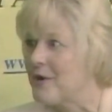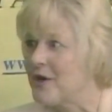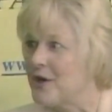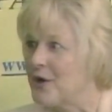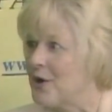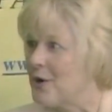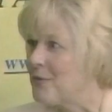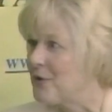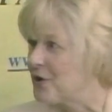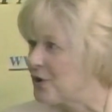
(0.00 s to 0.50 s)

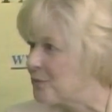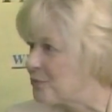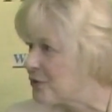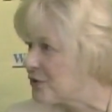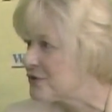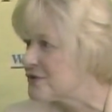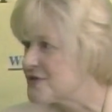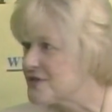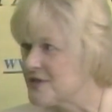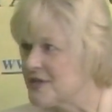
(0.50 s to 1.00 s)
I'm a good
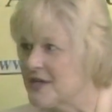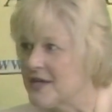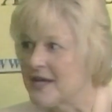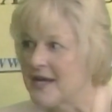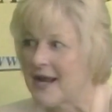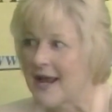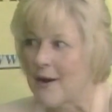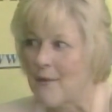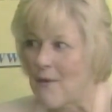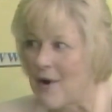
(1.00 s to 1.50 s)

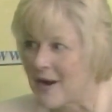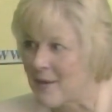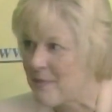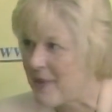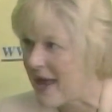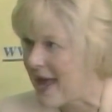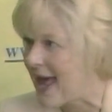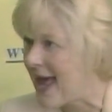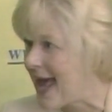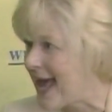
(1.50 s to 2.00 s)
person, I want to
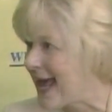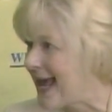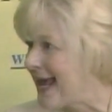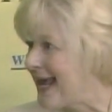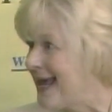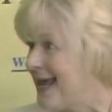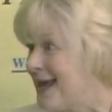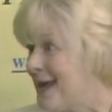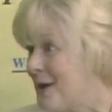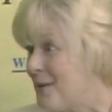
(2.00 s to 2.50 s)
pay,